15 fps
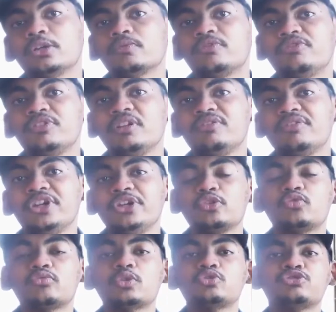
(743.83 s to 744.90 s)
Feel free to
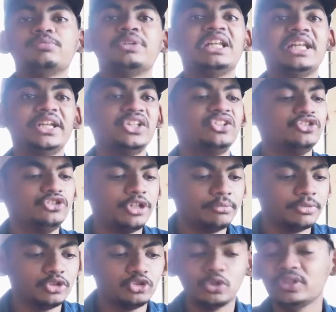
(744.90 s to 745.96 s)
roast me, ladies and
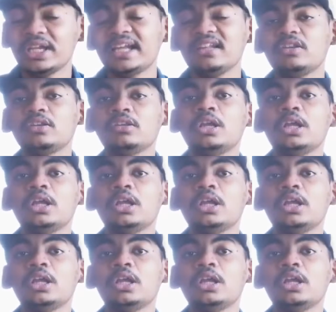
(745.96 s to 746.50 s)
gentlemen. So that's